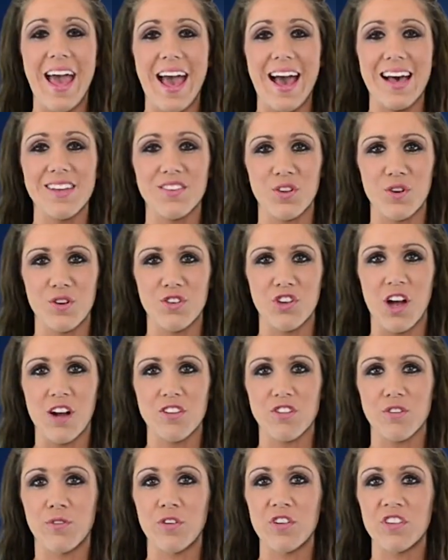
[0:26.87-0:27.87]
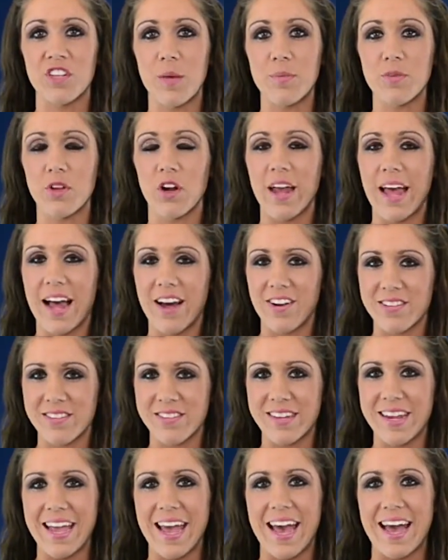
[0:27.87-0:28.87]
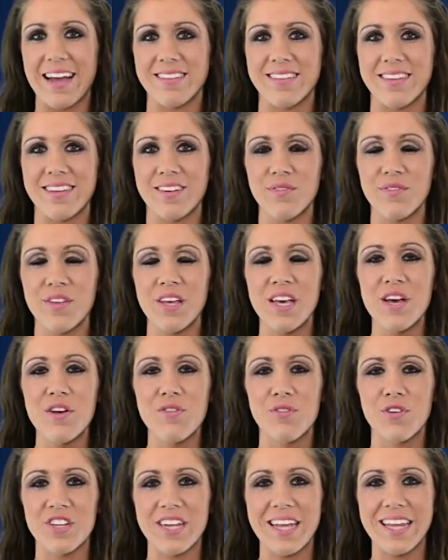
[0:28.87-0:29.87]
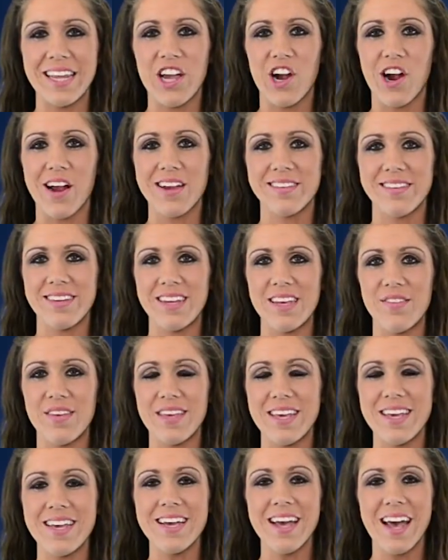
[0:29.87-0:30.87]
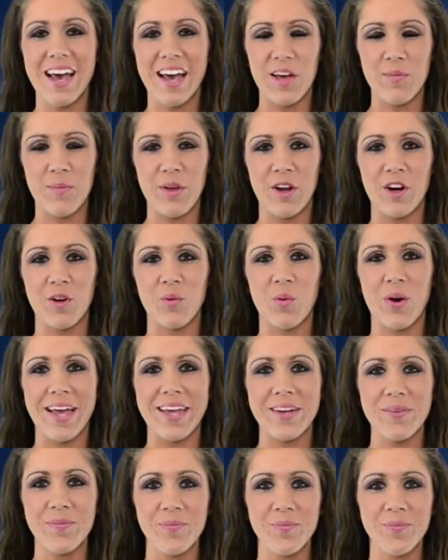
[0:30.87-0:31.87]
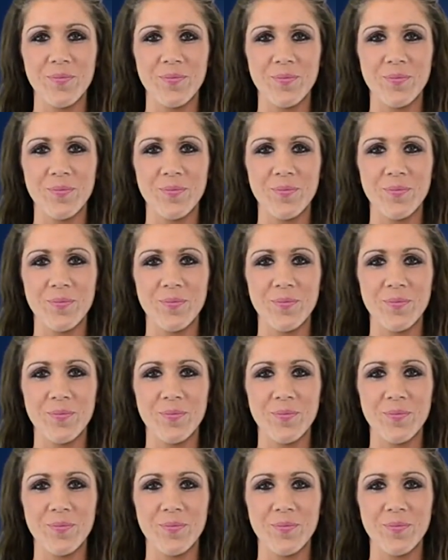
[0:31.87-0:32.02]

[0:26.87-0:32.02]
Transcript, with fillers: Ask your doctor for tips on how to stay active. For dailyRx TV, I'm Erin White.